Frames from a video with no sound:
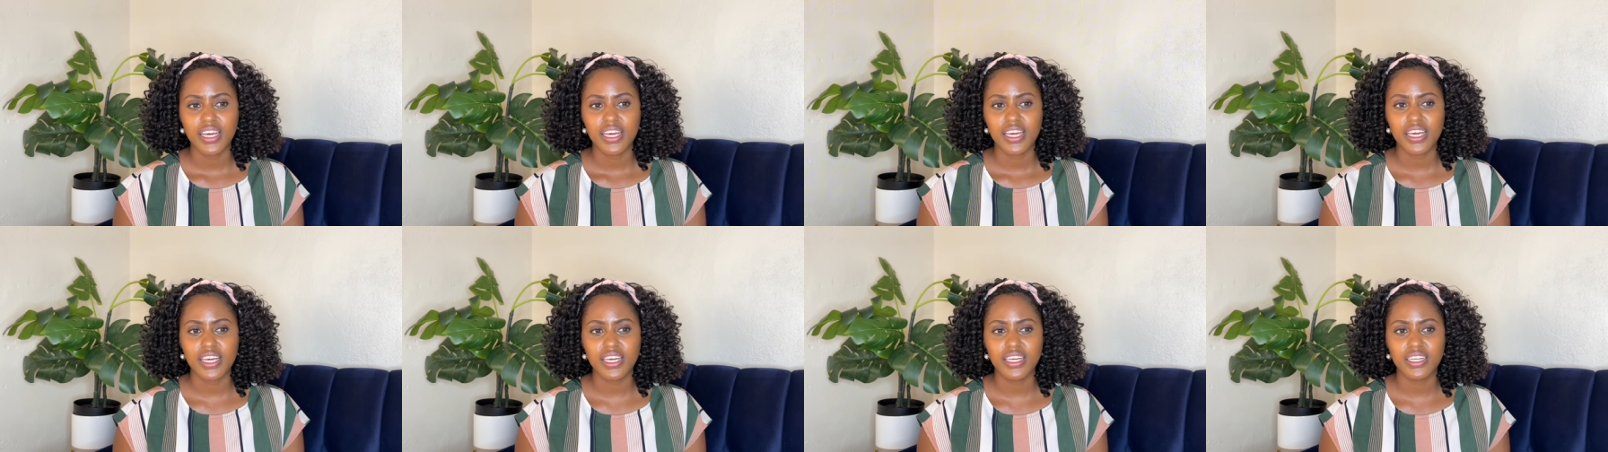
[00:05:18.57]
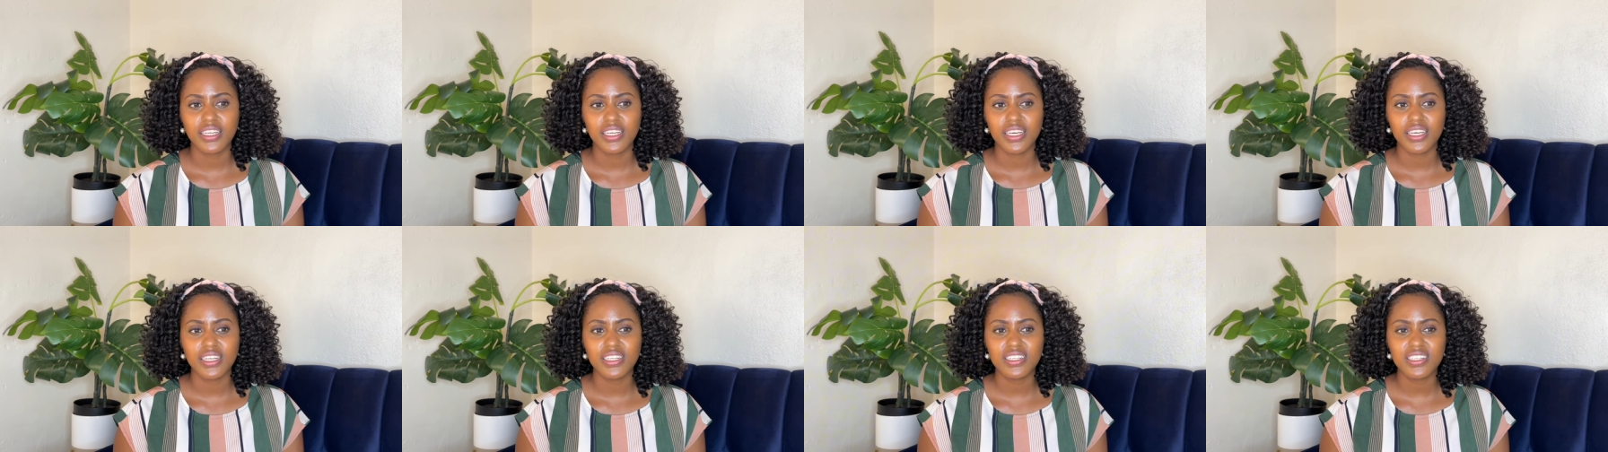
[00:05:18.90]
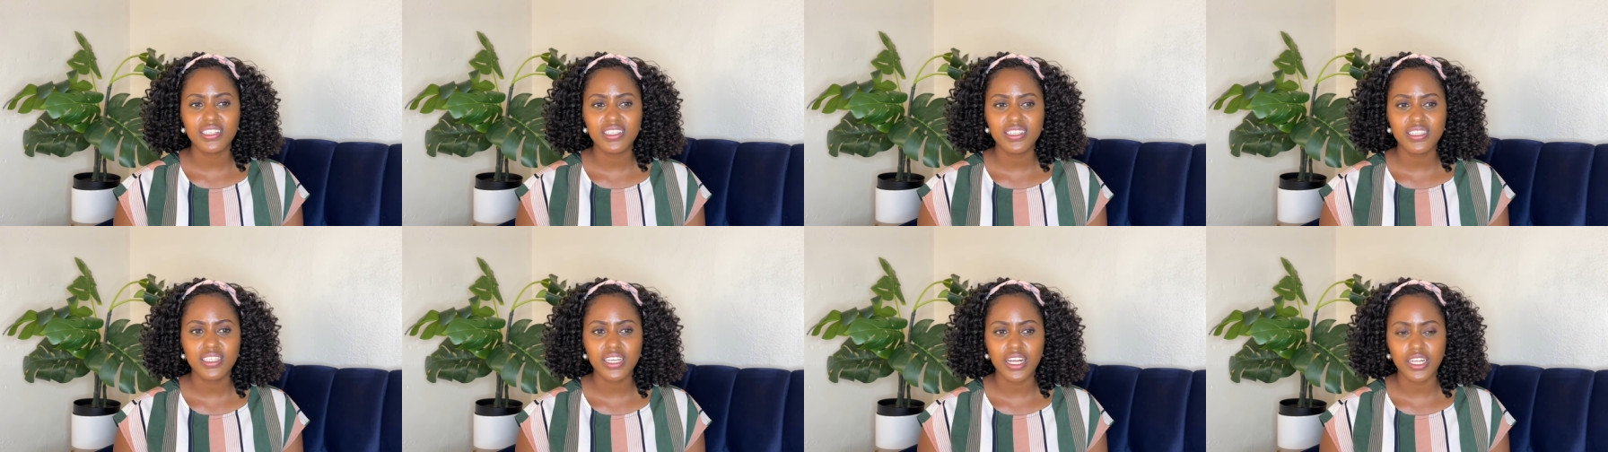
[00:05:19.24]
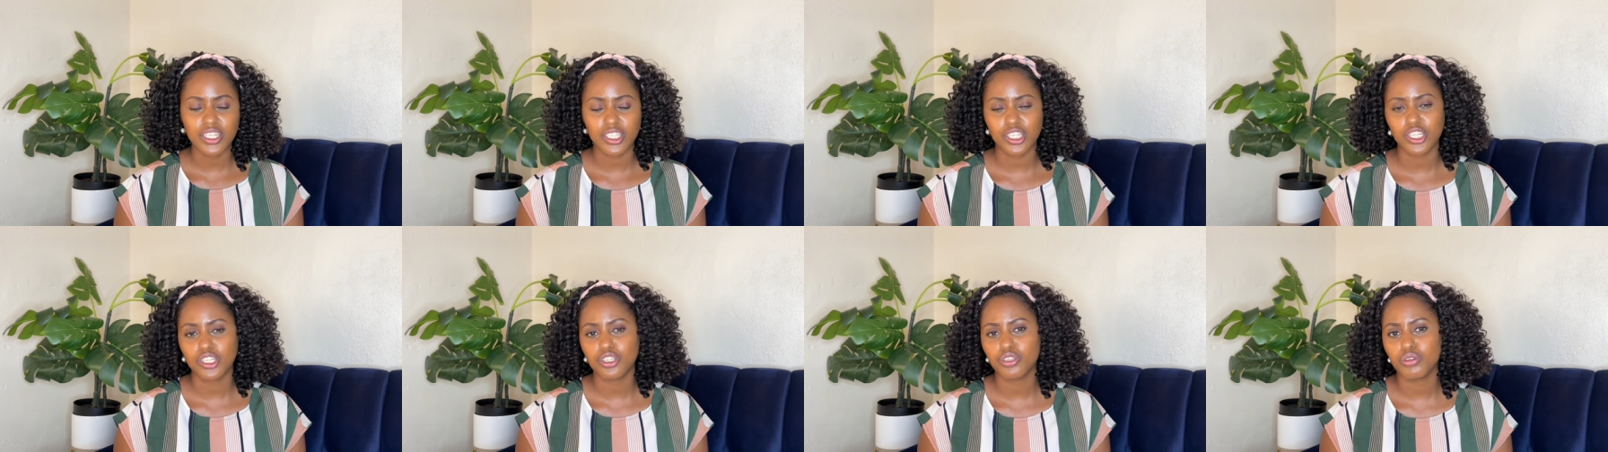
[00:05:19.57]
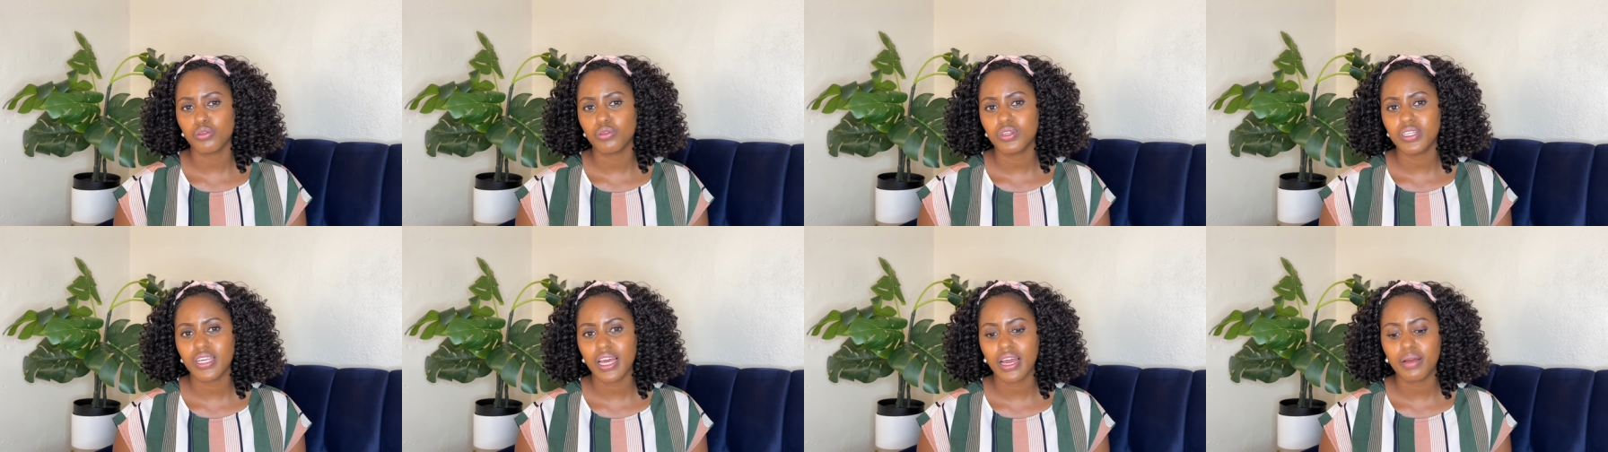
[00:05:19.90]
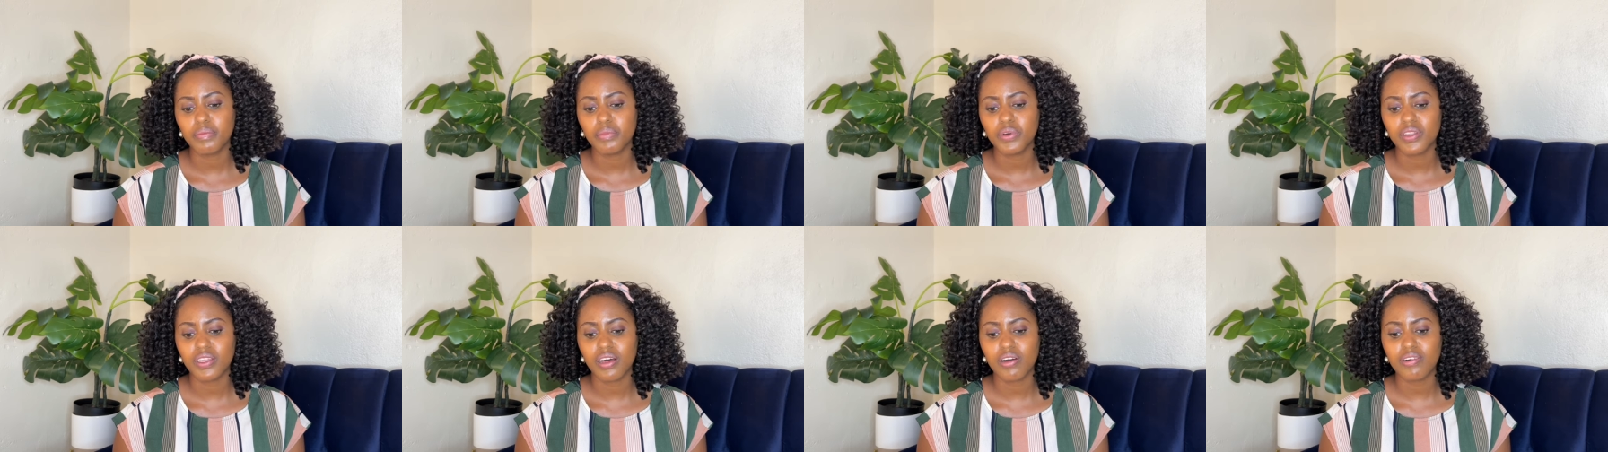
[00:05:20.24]
in in such a short time
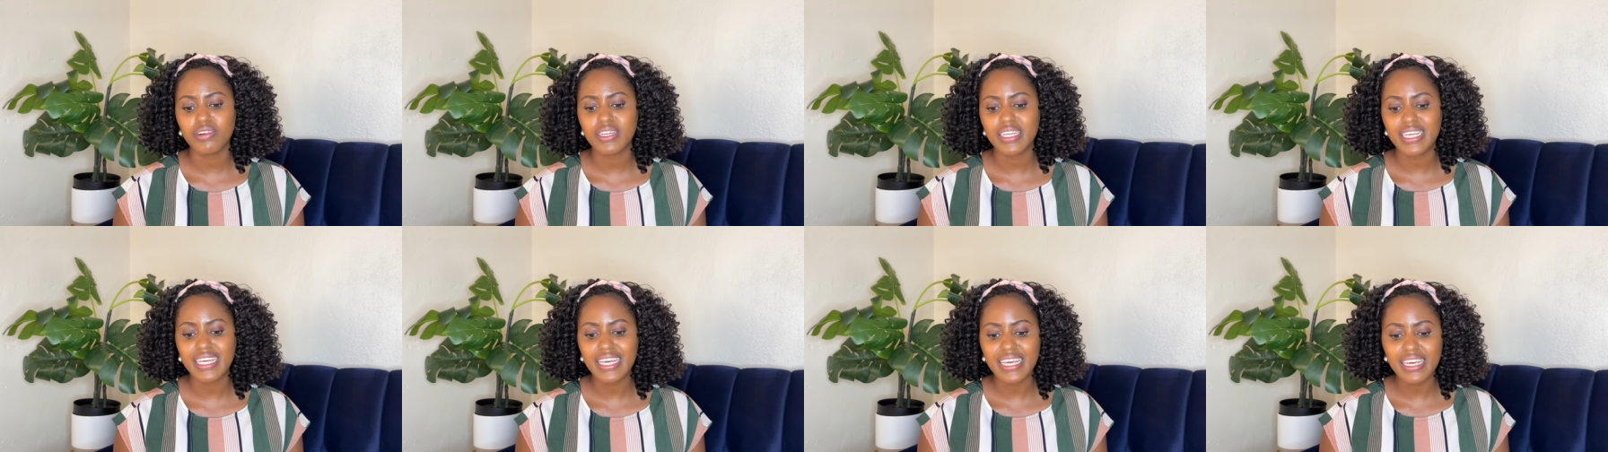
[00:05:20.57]
without